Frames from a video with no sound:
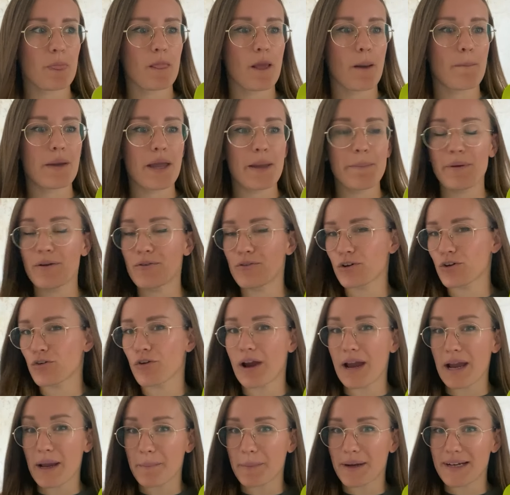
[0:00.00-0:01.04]
maybe
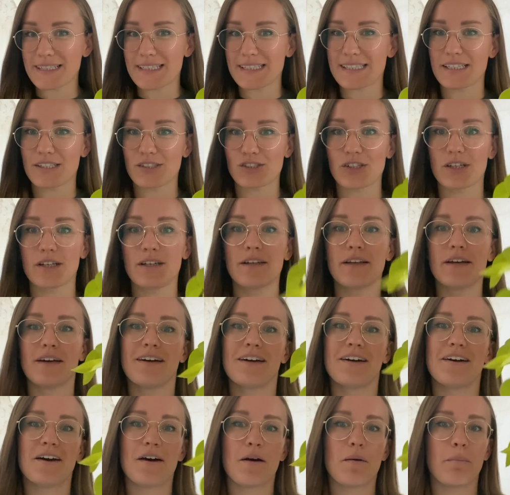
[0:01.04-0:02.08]
regretting my decision,
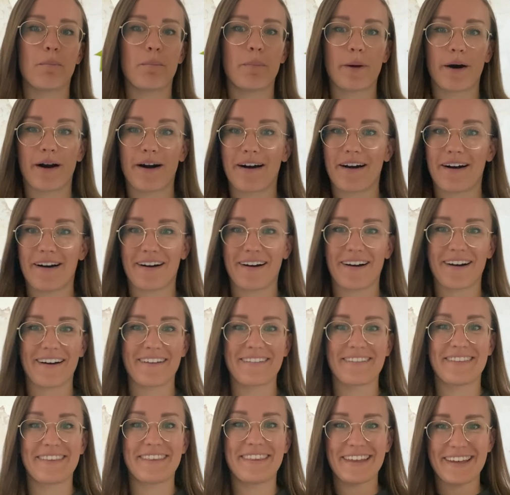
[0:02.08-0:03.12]
but
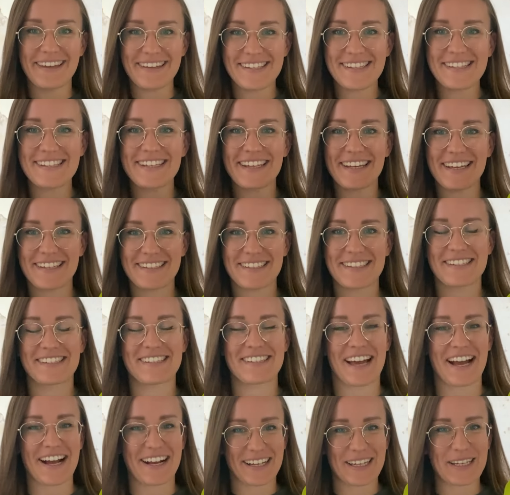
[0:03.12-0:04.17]
this is
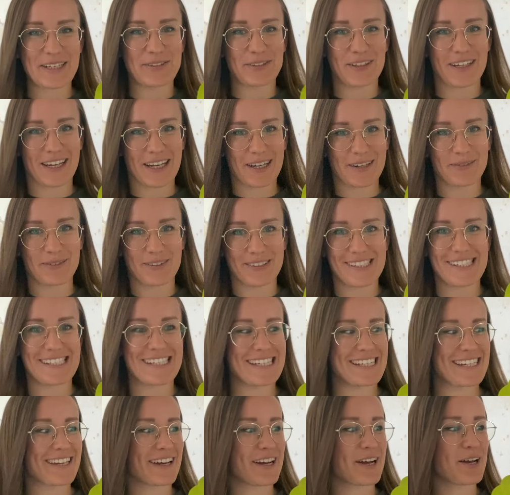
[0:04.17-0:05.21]
exactly what I
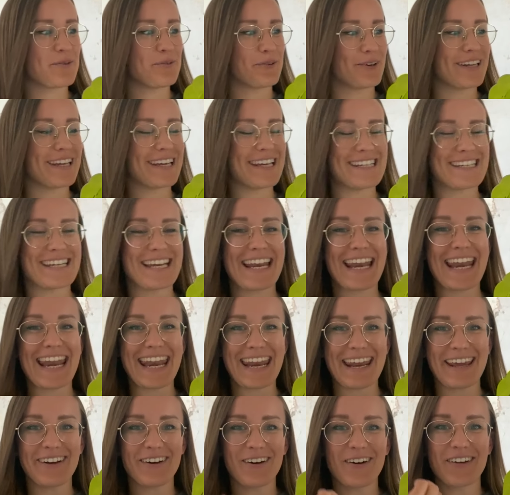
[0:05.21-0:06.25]
wanted. Like, I wanted a
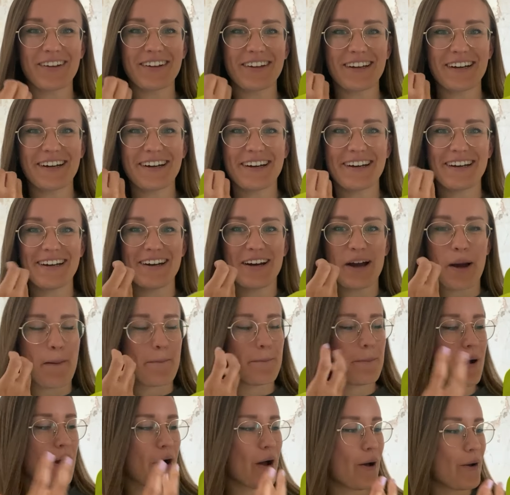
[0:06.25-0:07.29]
neon
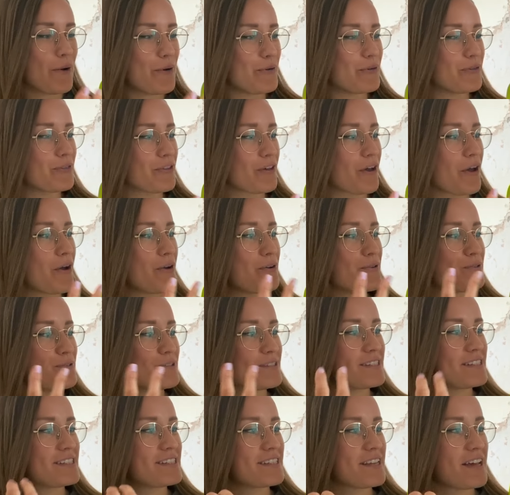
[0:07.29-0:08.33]

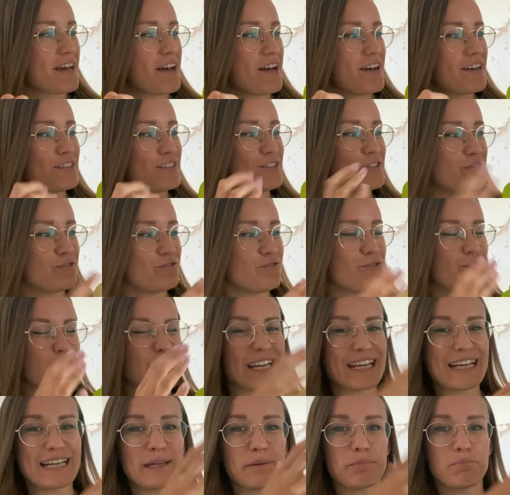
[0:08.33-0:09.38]
pothos,
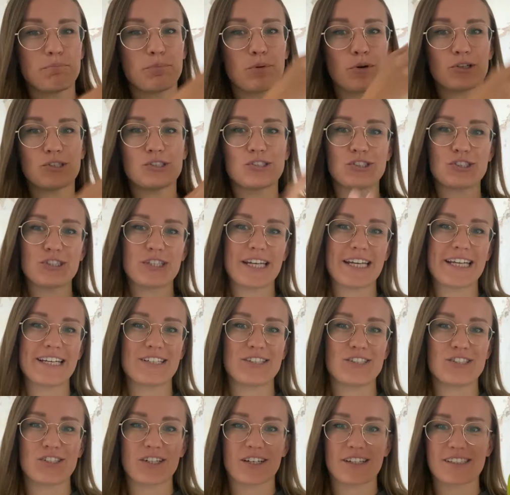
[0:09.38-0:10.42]
really bushy,
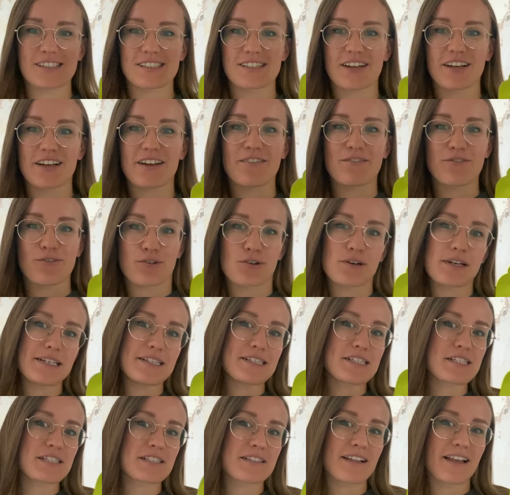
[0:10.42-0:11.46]
just like a really
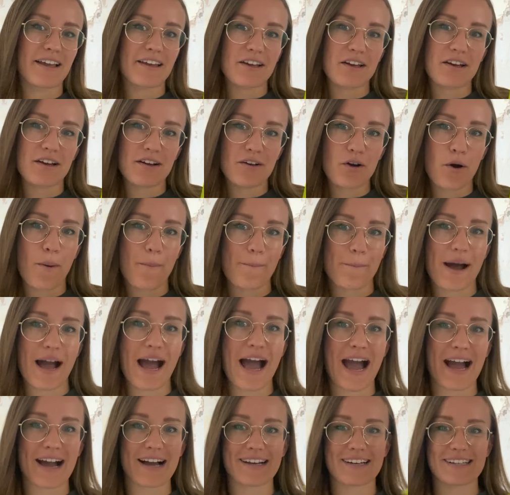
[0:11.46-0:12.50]
like
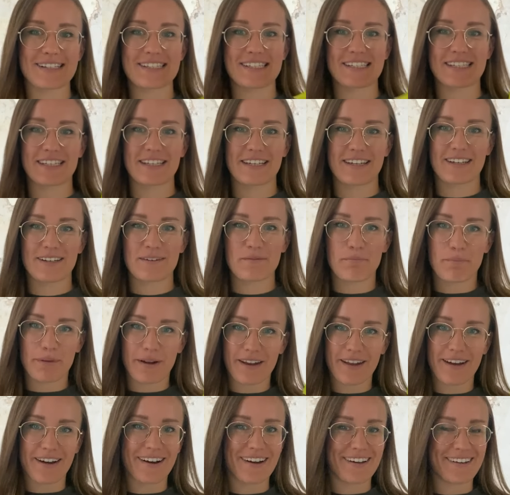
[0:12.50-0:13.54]
compact
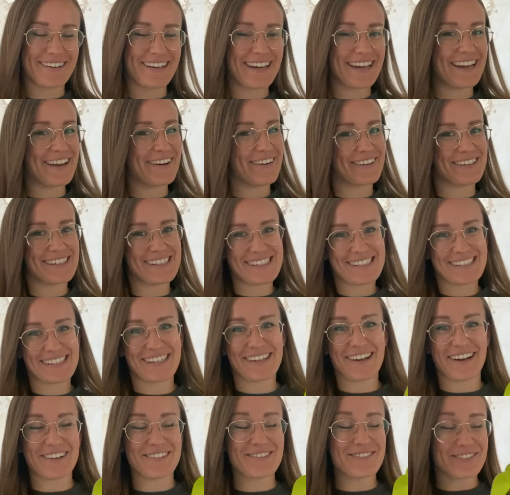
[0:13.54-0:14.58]
plant. And honestly,
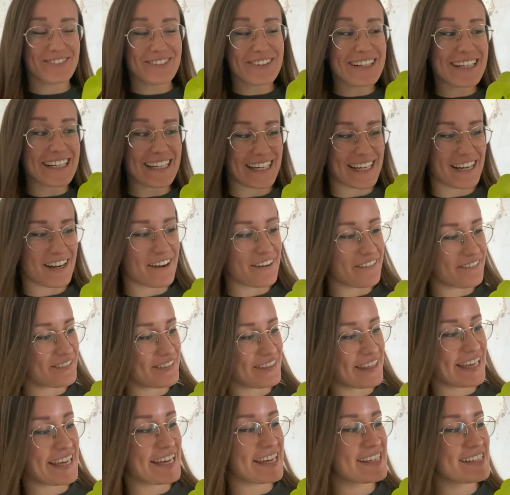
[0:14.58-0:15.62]
I really love
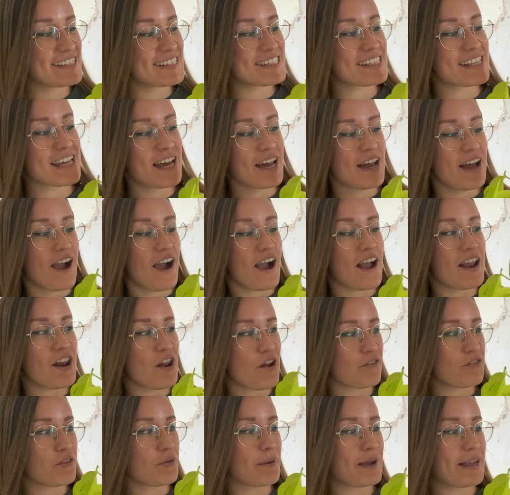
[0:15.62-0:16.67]
this. I
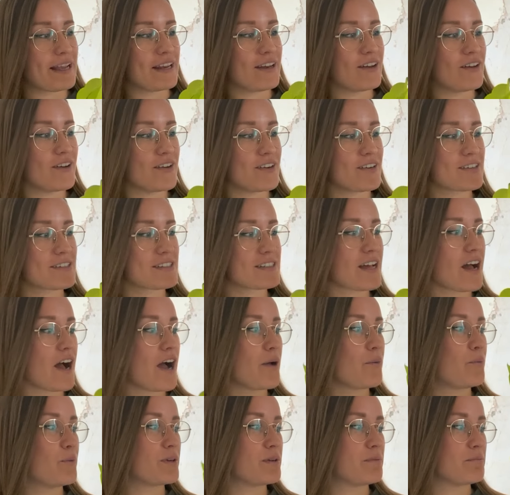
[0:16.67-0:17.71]
love the way it looks.
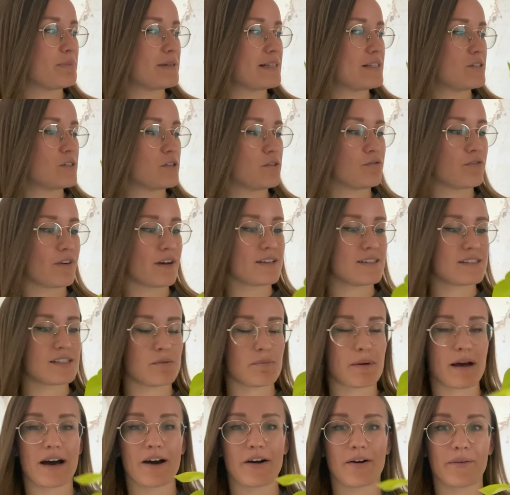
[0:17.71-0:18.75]
I wouldn't be too fussed
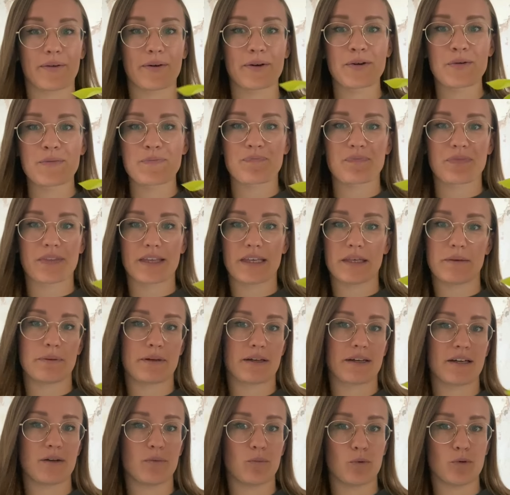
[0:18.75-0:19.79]
about
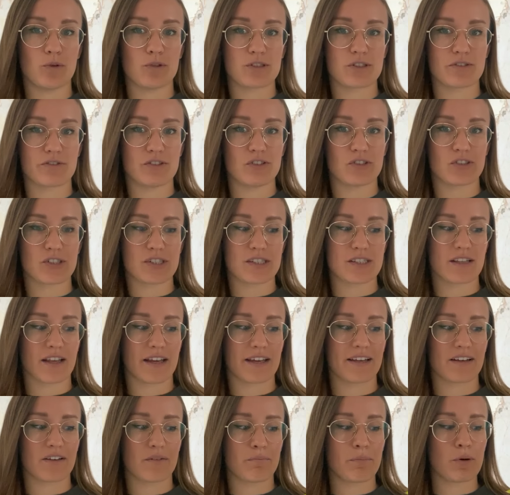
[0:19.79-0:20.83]
keeping it in water, and just
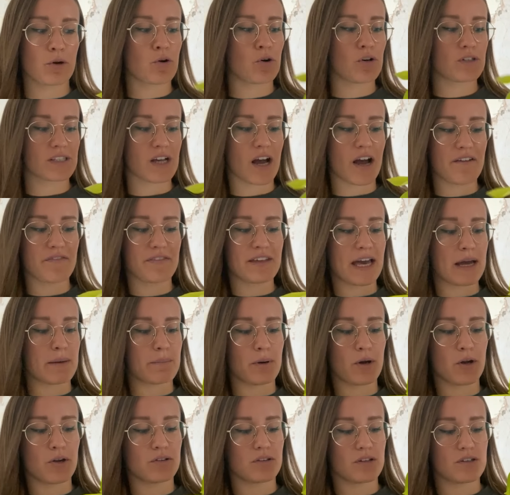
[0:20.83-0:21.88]
like, because I've kept
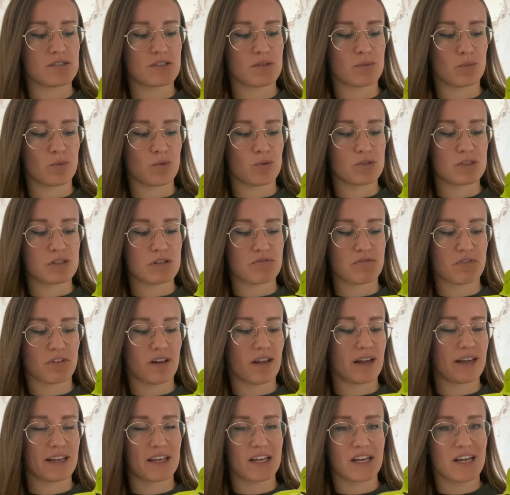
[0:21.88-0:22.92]
pothos in water for
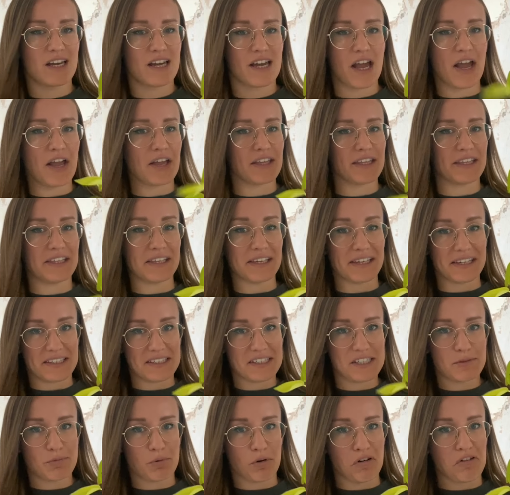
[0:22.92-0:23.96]
like
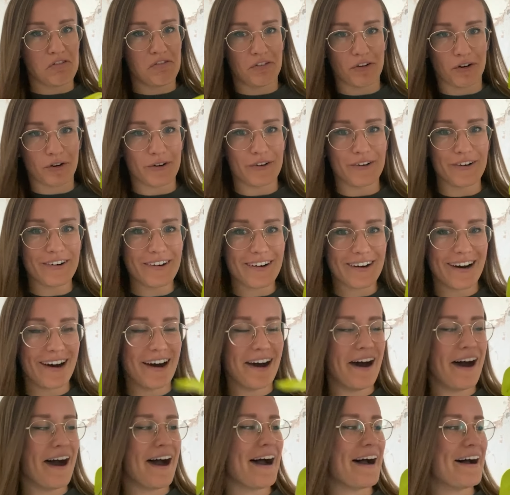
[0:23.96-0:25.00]
years before,
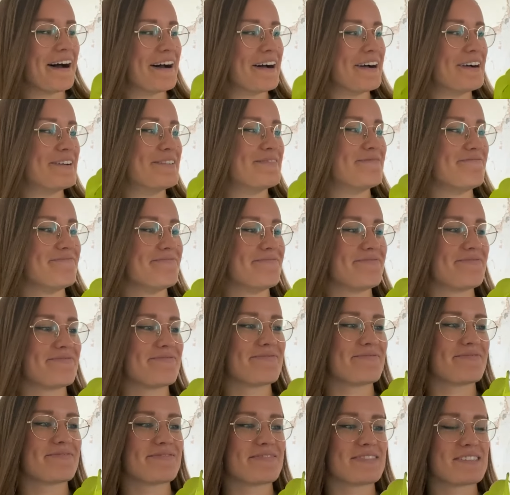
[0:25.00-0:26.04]

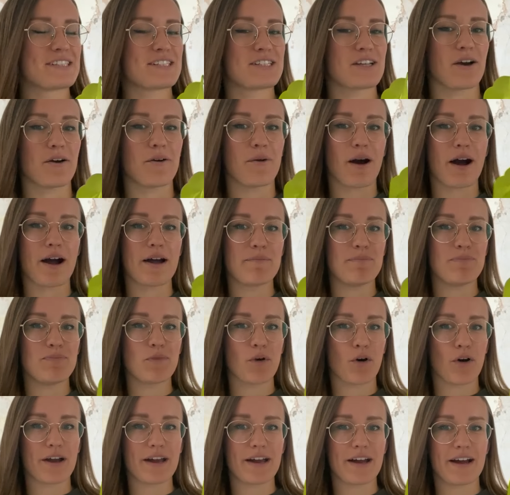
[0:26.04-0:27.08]
so I'm
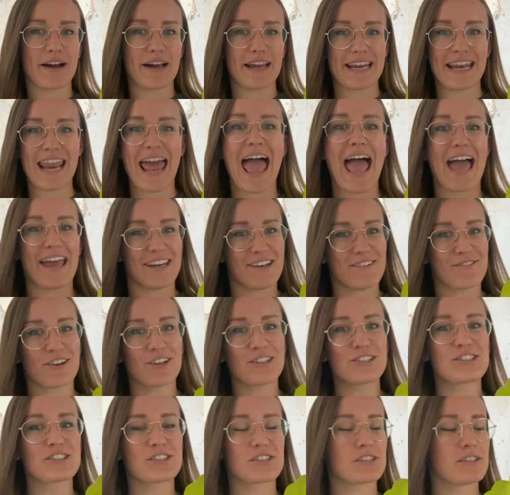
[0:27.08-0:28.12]
not in any
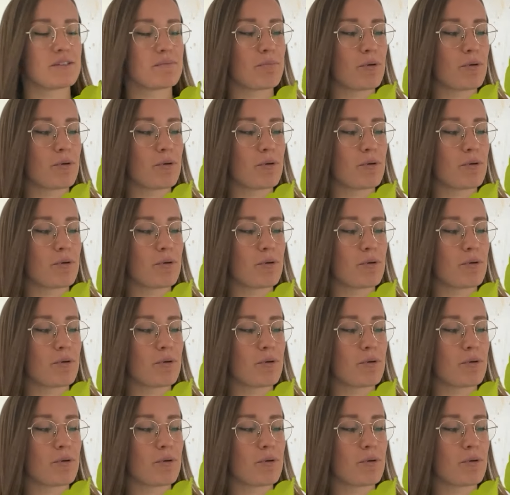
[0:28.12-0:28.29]
rush to